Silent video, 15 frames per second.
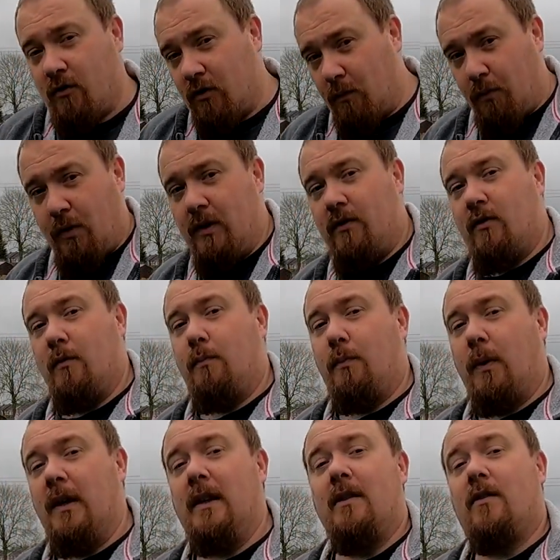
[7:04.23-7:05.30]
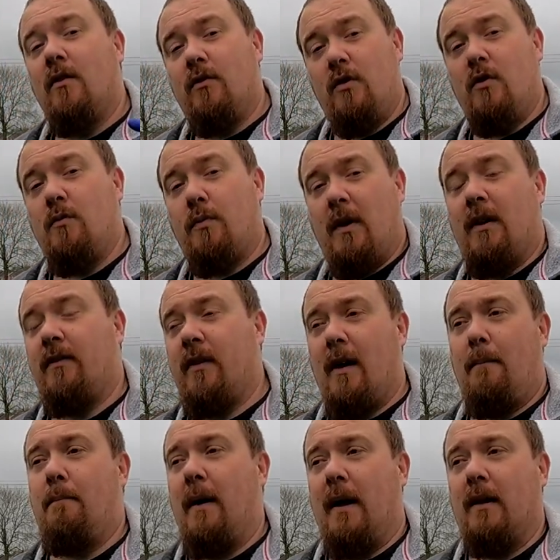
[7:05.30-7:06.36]
So please do press
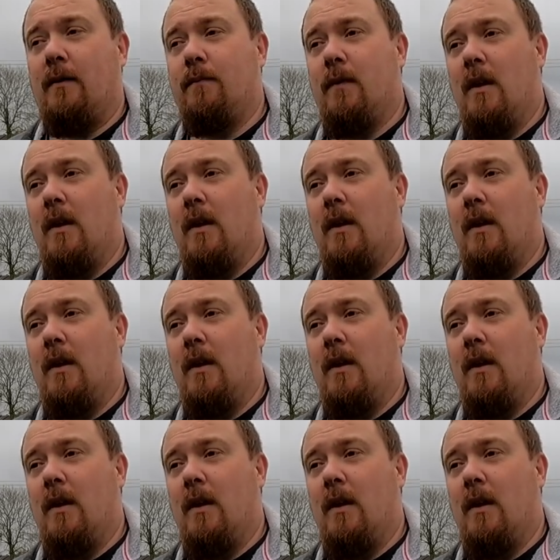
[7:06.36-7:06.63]
that bell.